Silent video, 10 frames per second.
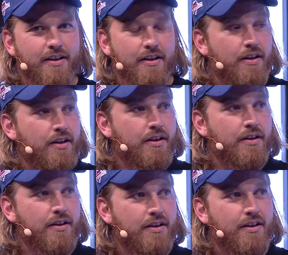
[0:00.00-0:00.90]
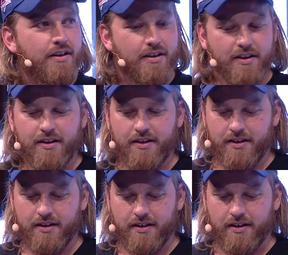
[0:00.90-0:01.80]
criminal, I would say. I mean,
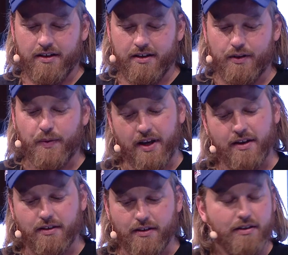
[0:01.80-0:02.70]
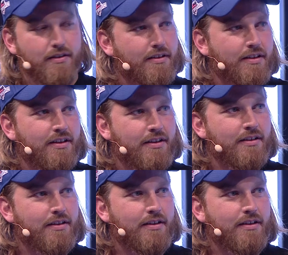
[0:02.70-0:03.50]
anyhow, what we are doing now is we are